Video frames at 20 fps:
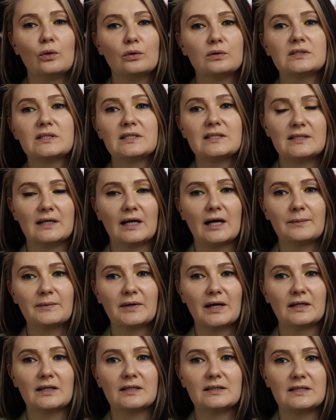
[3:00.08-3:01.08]
all the time
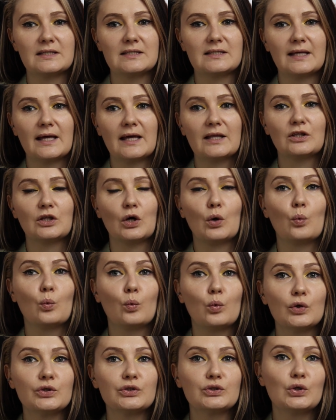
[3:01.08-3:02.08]
can understand
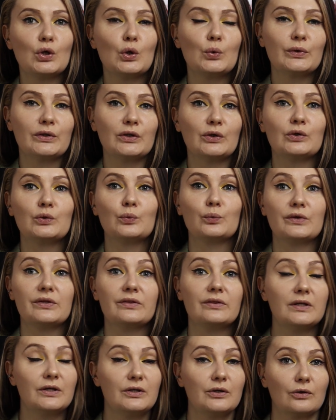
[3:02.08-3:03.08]
what's going on
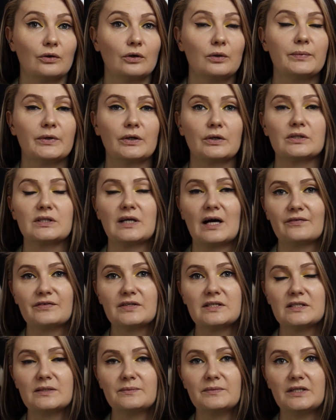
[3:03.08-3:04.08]
with the girl because
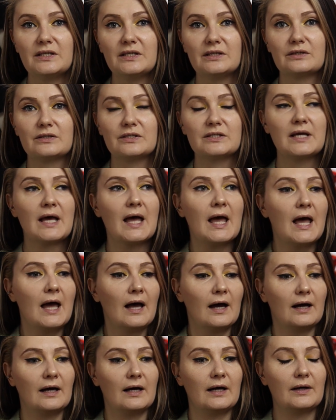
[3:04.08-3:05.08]
after some years
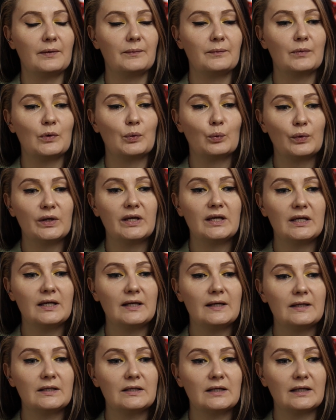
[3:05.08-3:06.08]

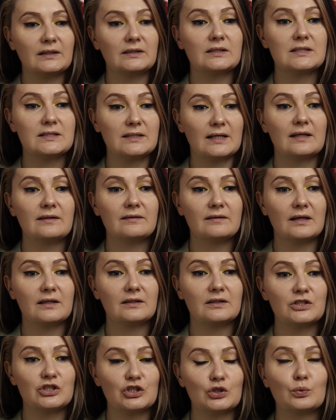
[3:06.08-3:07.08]
we understand
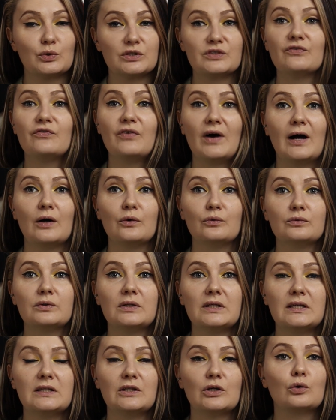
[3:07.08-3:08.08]
that she was
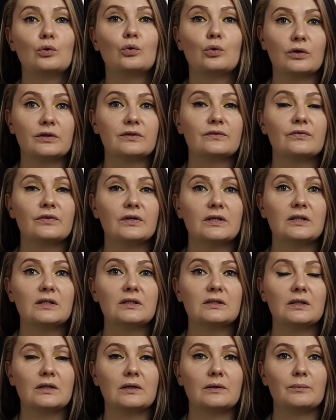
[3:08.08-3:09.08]
found in a
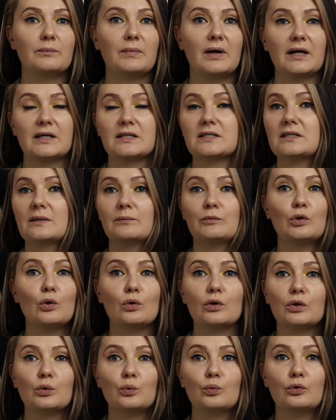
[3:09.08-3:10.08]
cornfield by some
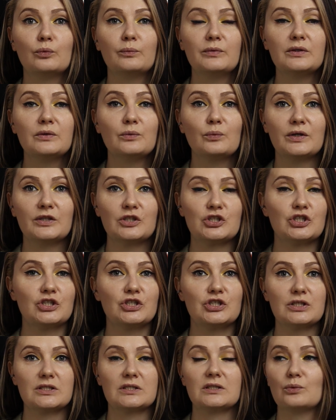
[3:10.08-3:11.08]
local woman when she
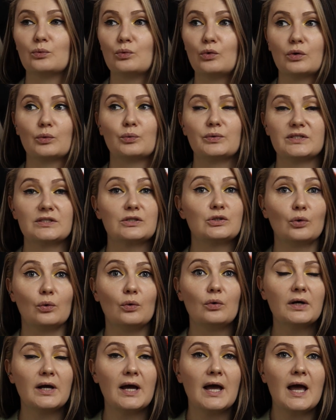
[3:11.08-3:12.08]
just walked with
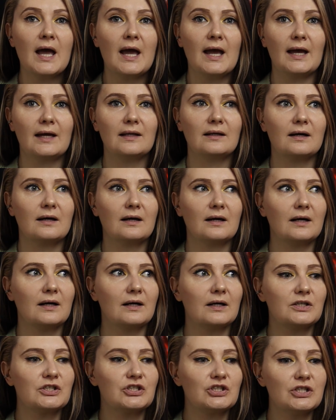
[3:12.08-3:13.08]
dog,
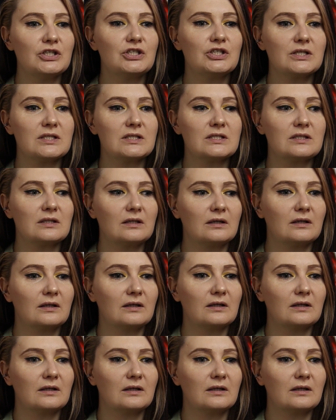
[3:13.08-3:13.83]
and she just